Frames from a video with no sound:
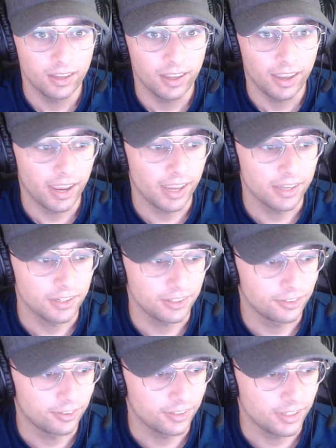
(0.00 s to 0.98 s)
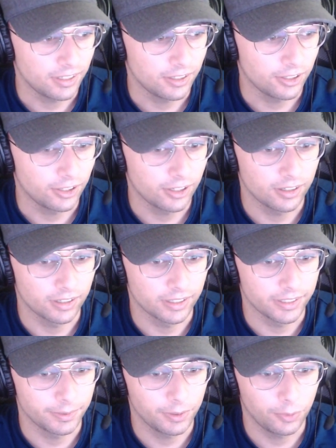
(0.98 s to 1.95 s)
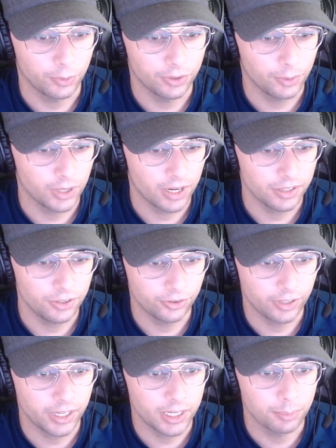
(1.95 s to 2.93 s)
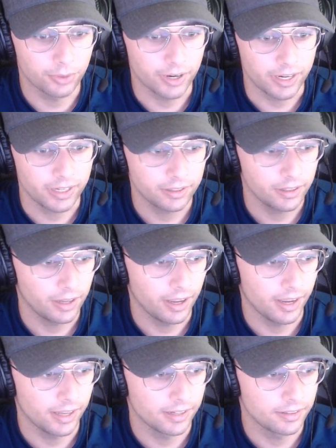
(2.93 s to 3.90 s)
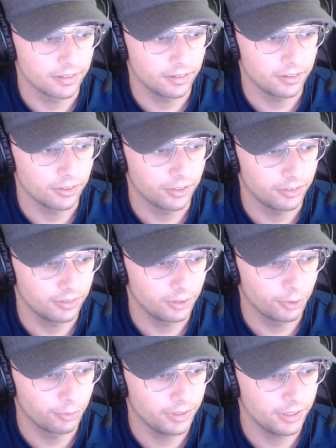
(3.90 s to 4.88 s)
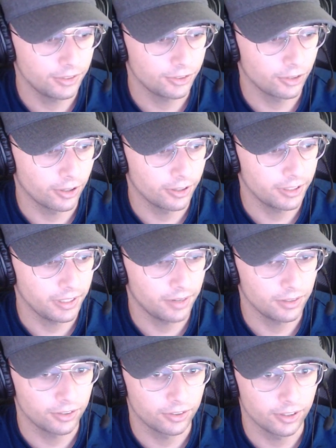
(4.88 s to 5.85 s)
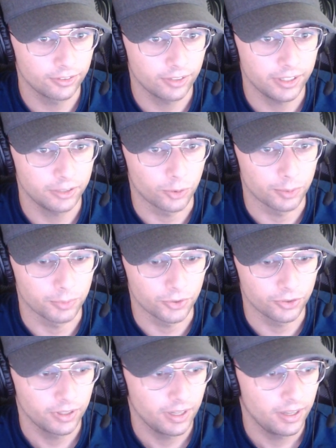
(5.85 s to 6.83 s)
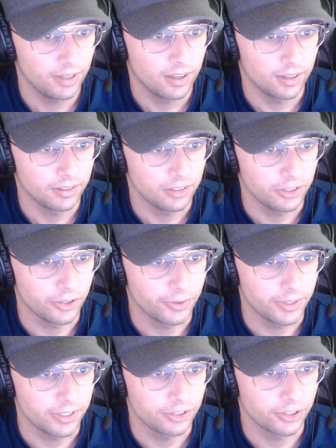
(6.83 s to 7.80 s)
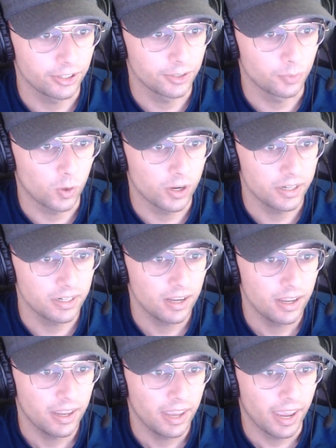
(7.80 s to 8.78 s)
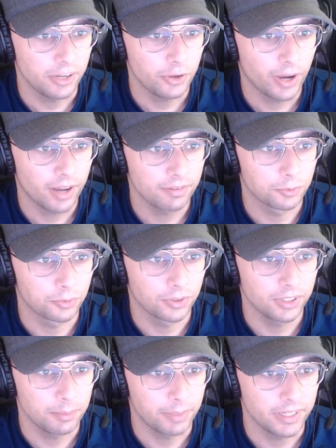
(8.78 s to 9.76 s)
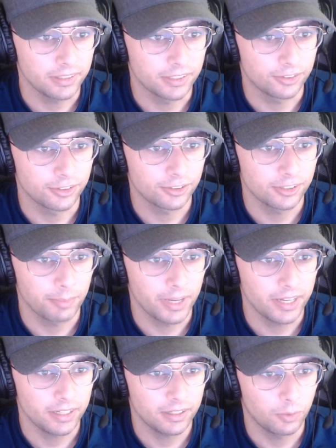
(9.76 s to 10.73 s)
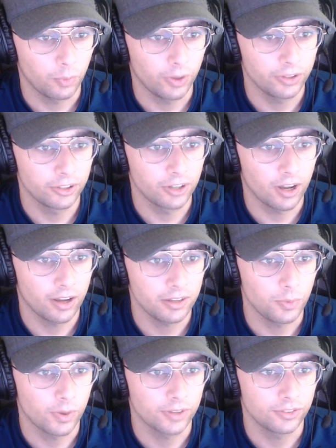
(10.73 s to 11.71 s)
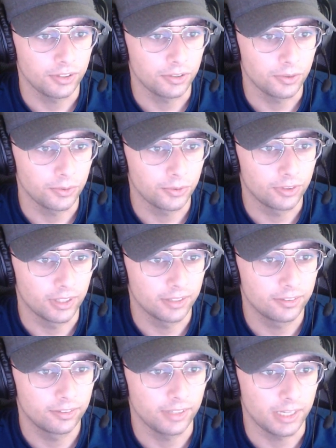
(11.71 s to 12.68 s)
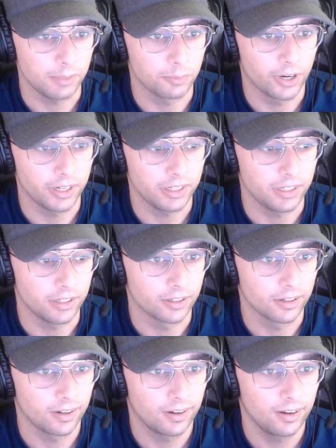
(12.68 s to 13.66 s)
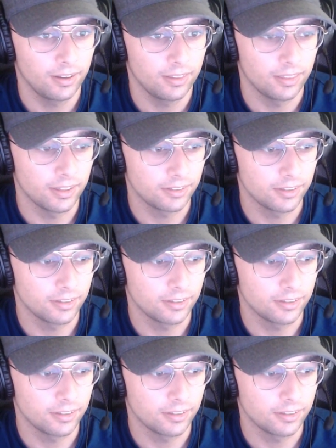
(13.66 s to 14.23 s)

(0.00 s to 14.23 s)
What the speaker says: And you can see here, we're not using any brake, and you're really just arcing out the turns like normal. You go into turn one, and you have a really big decision to make whether or not you want to use this seam right here. This